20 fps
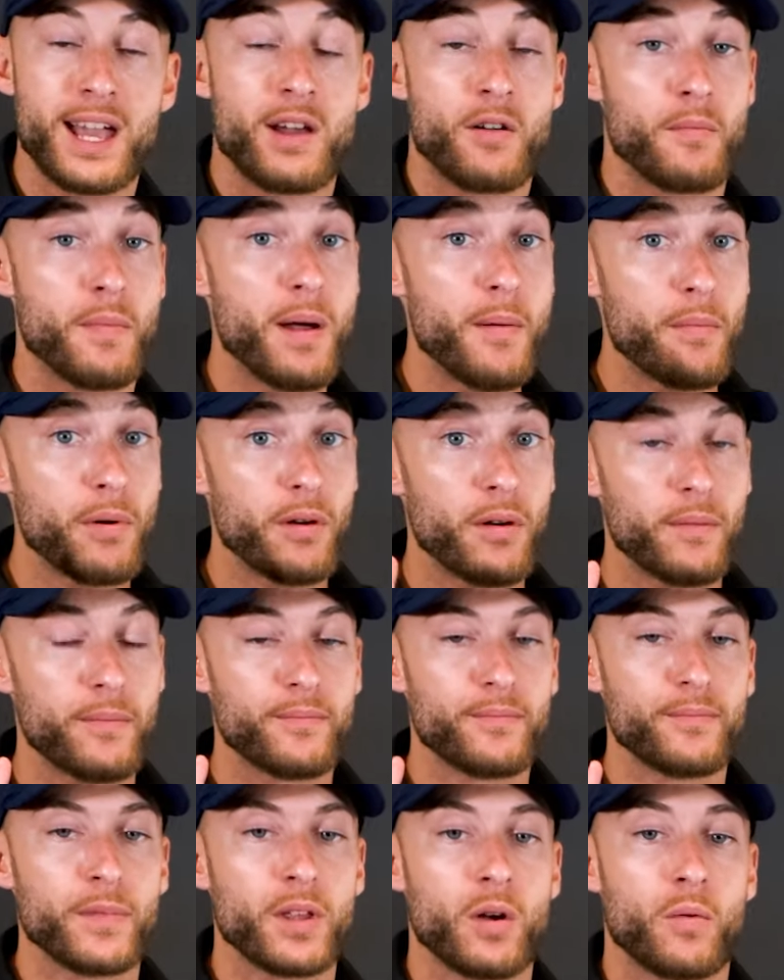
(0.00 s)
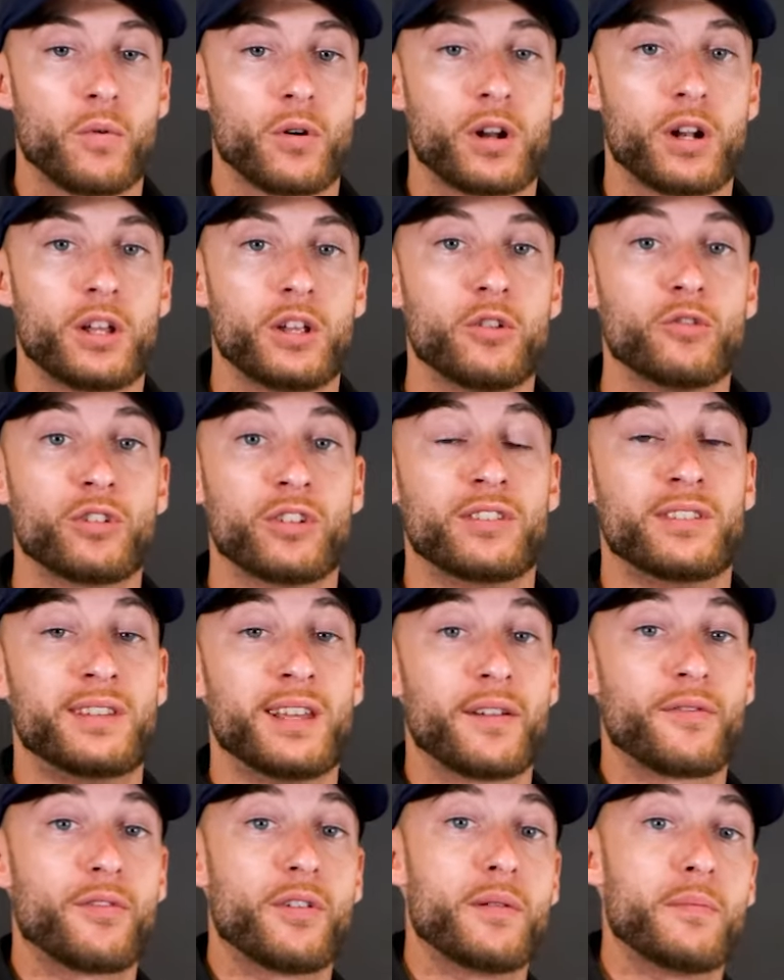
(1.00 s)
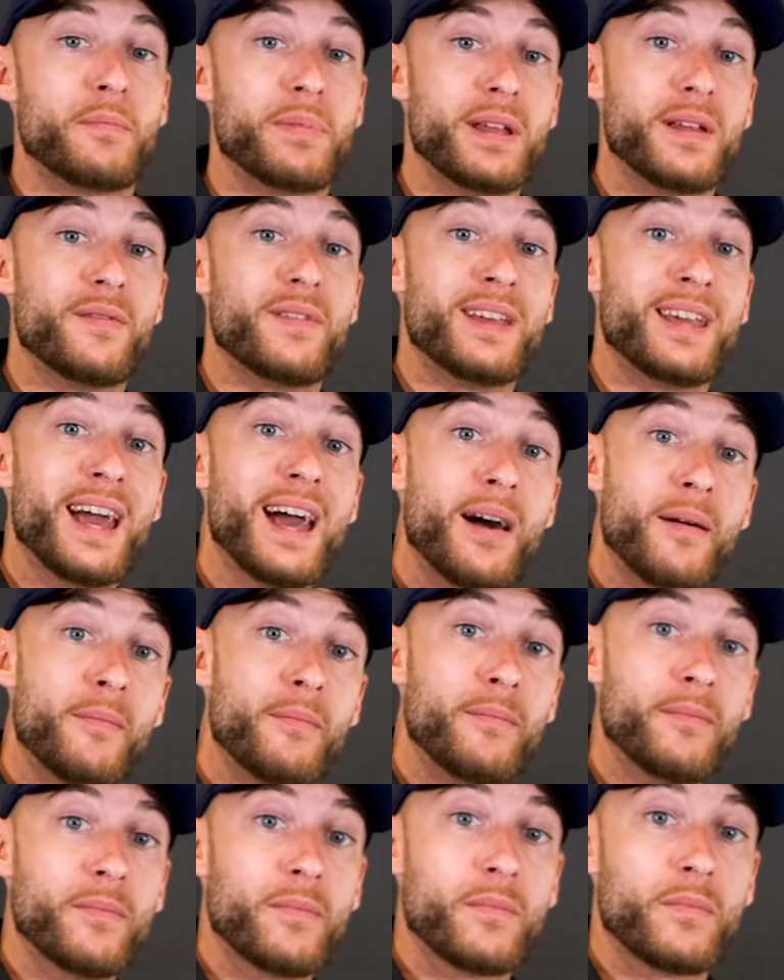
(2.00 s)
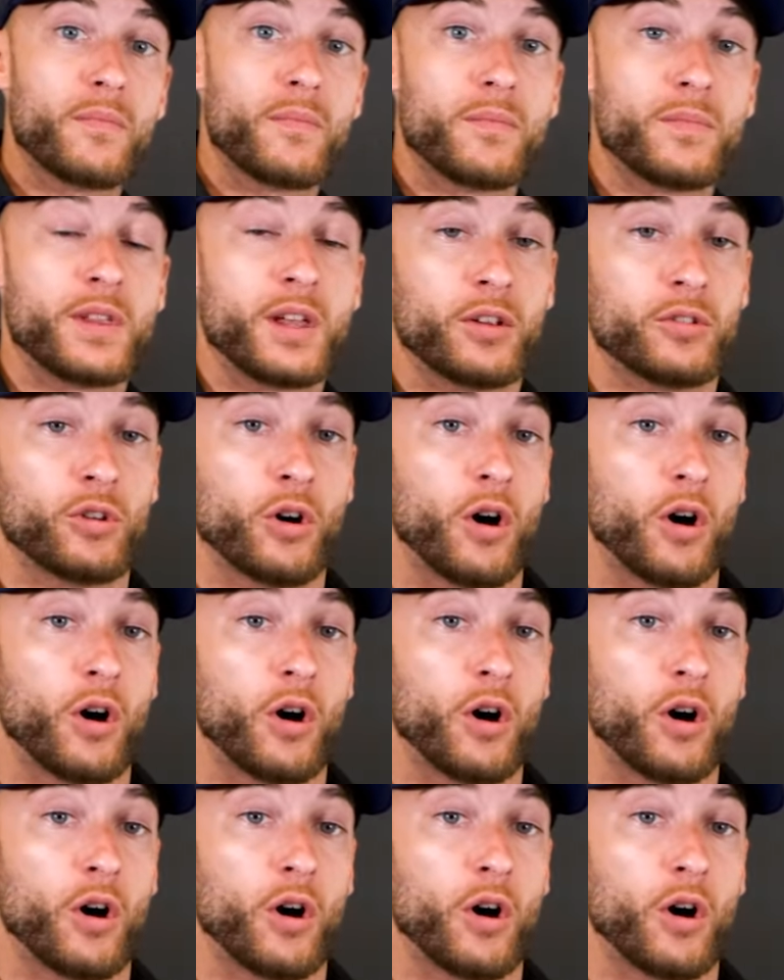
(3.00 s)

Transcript: And remember, we're gonna use a different BVM the